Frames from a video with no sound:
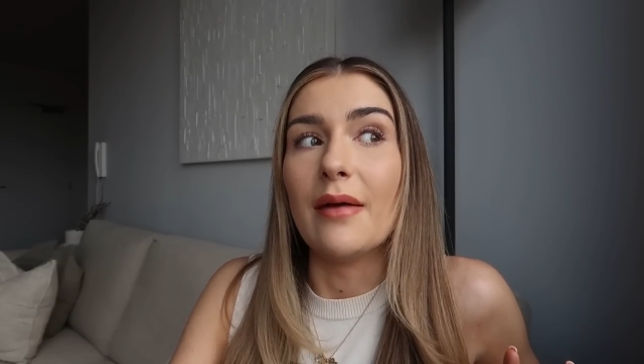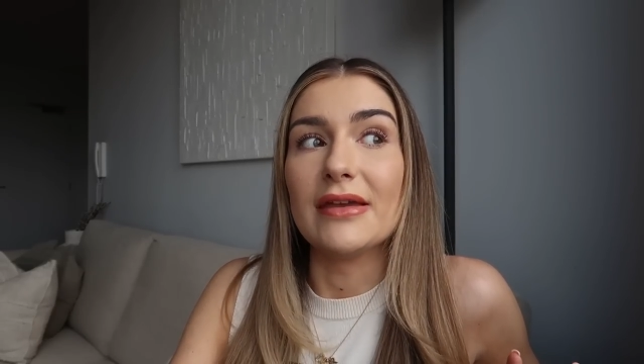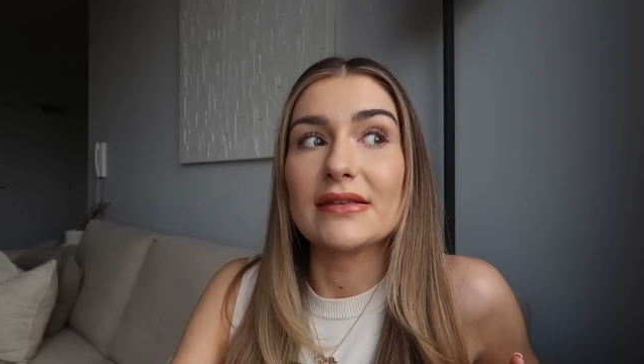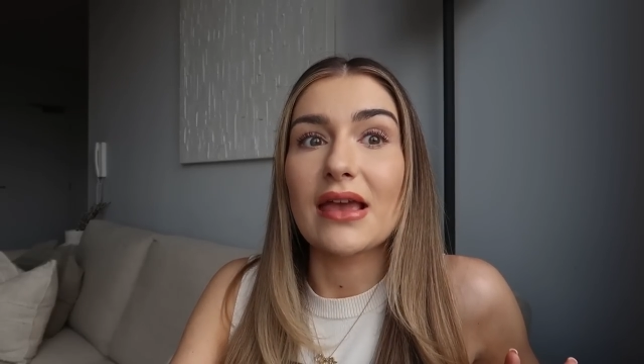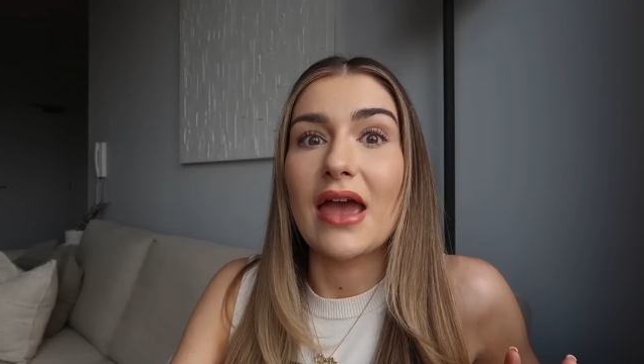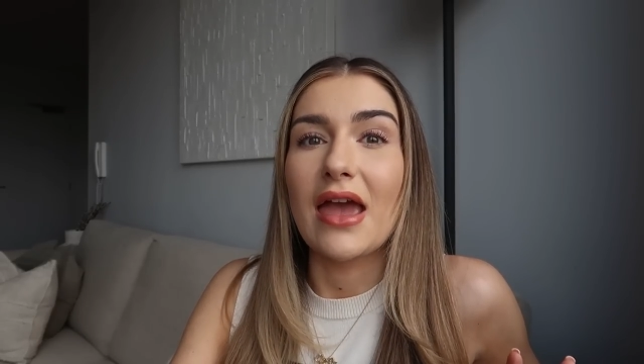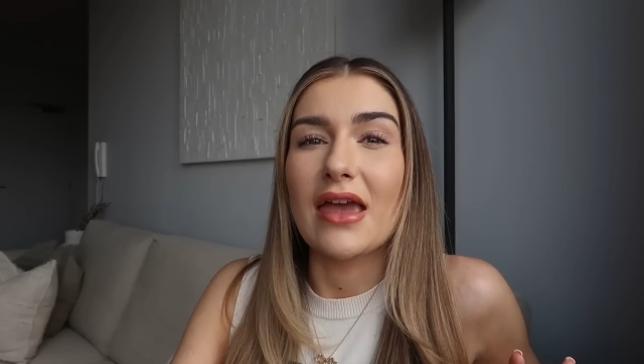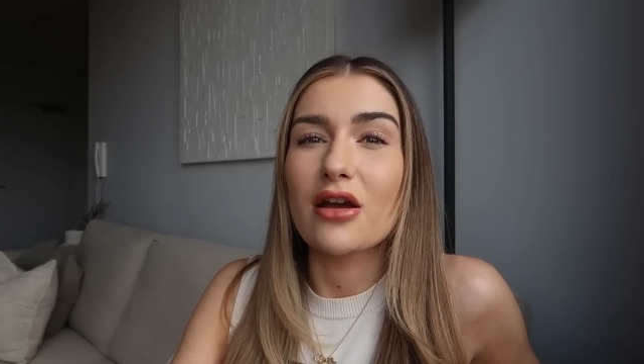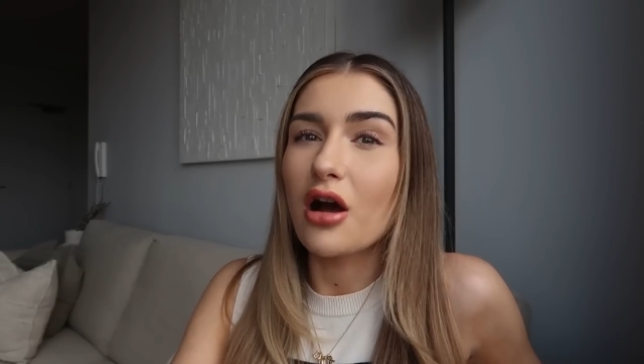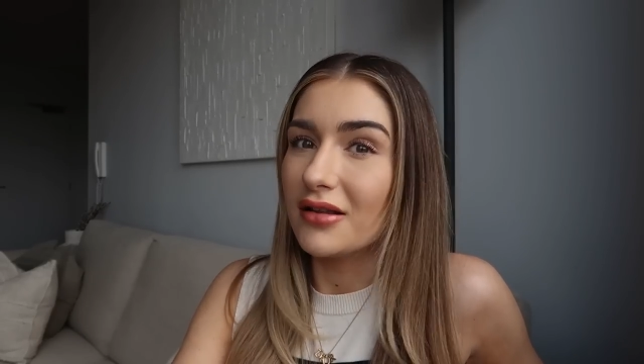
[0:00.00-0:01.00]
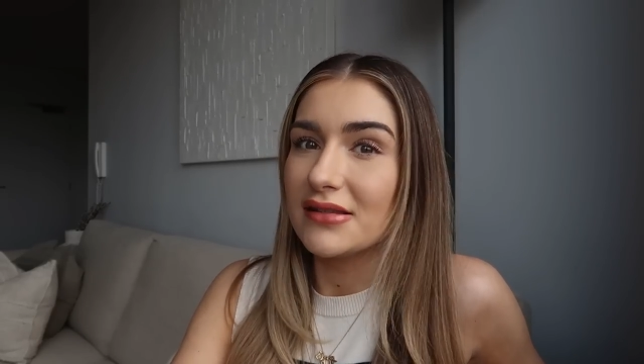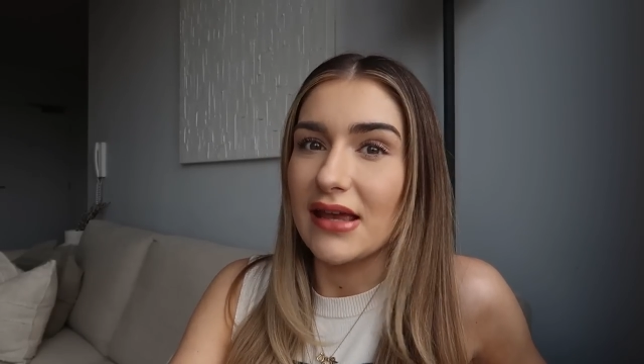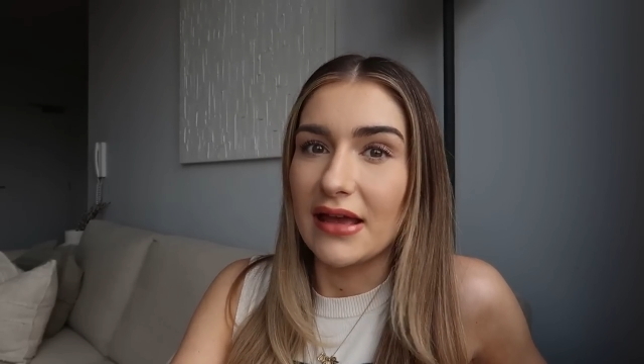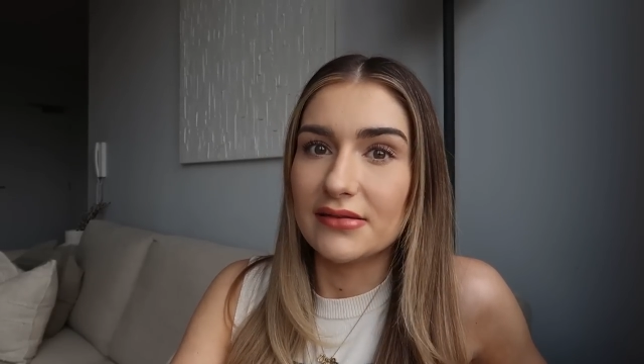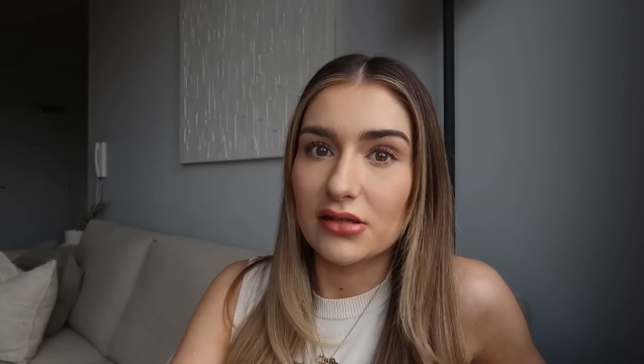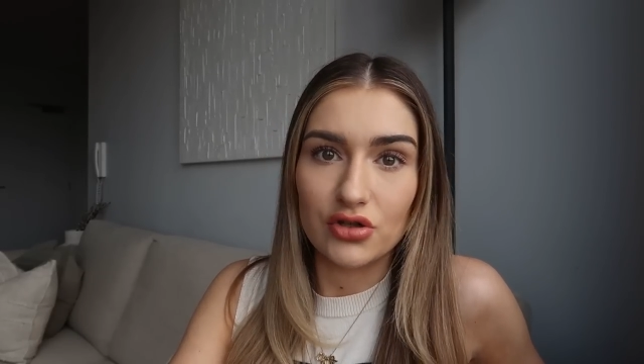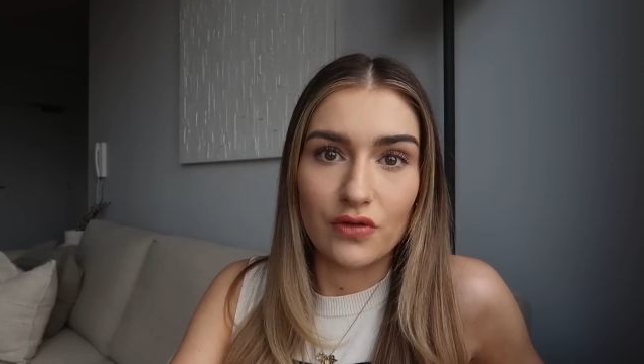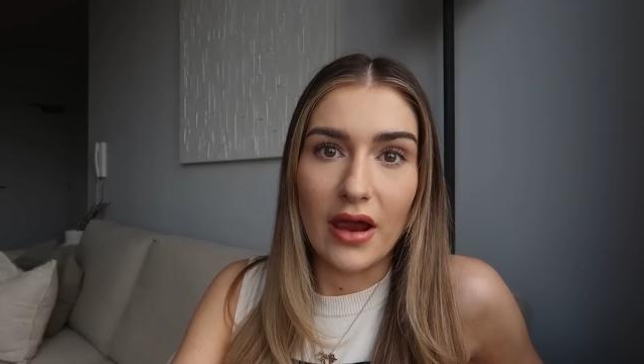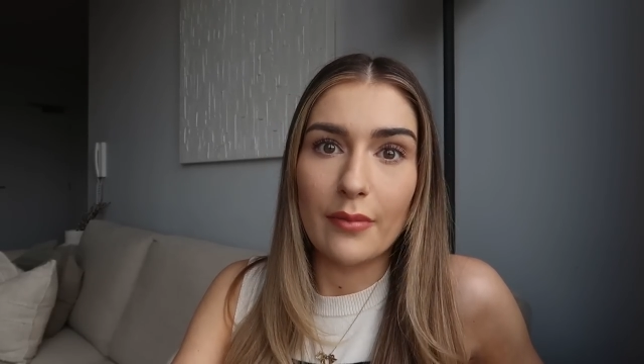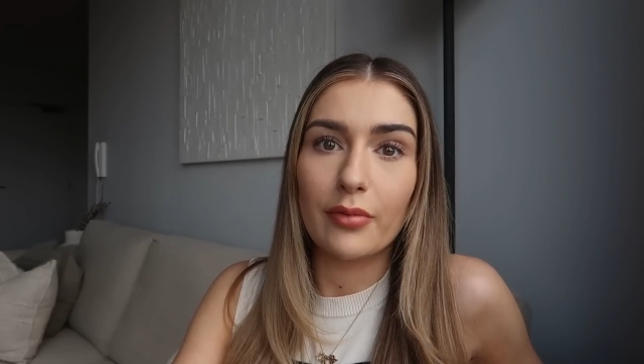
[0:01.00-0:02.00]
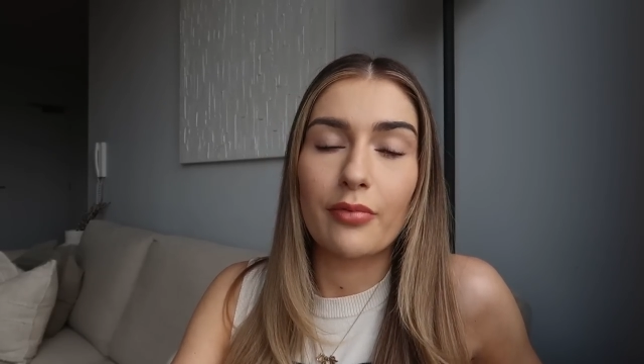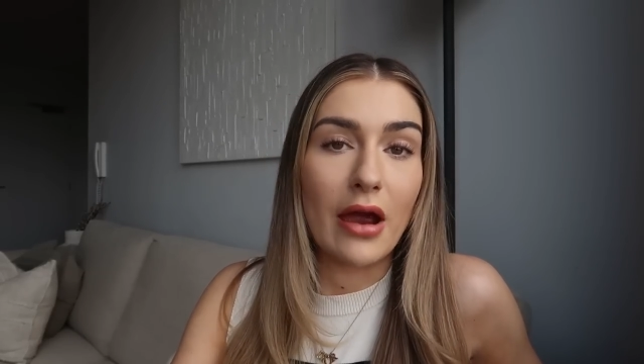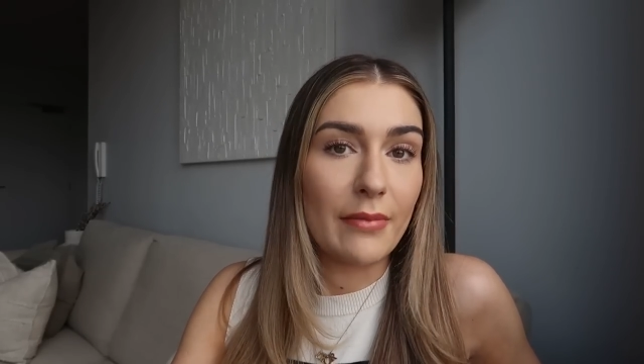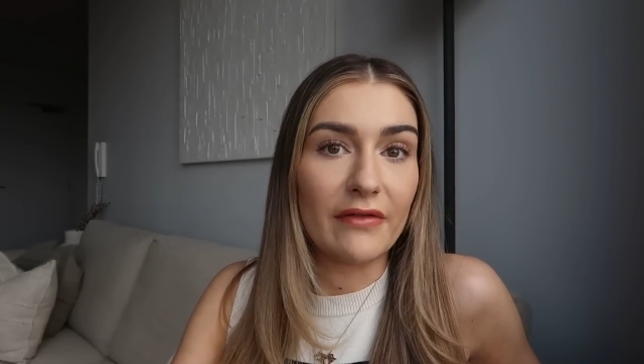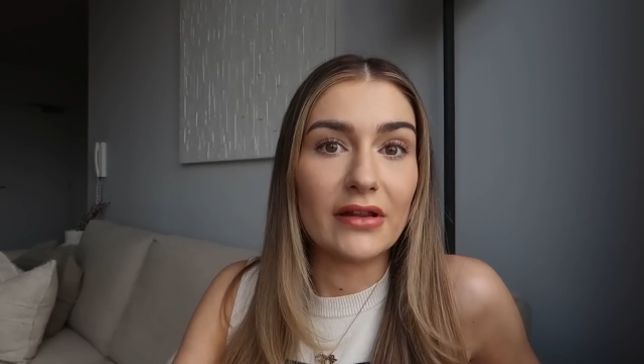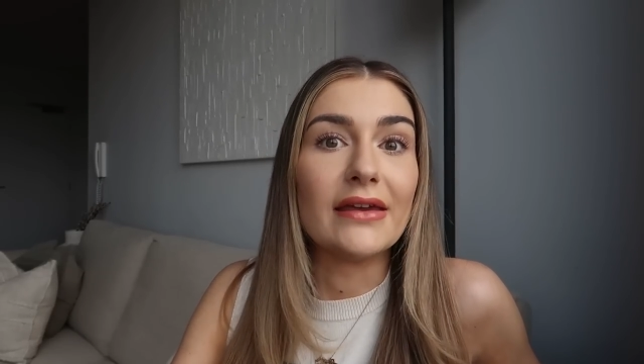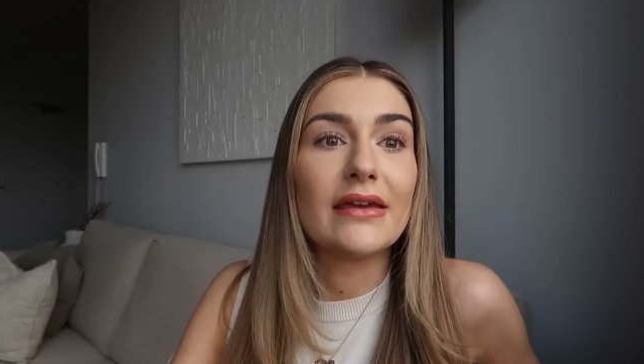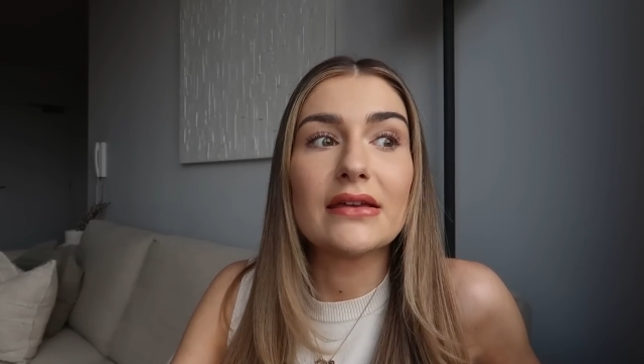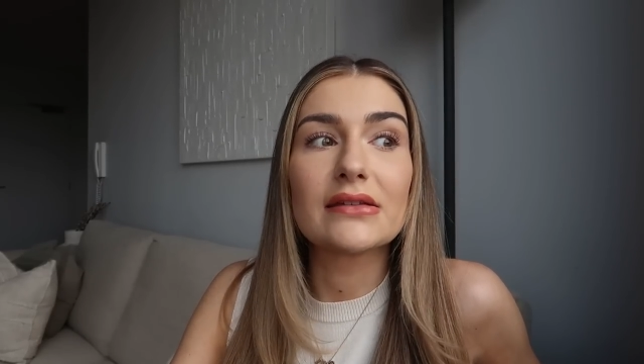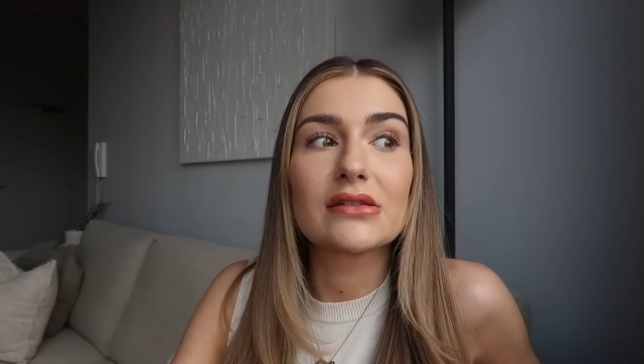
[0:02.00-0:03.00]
It's a content trip primarily,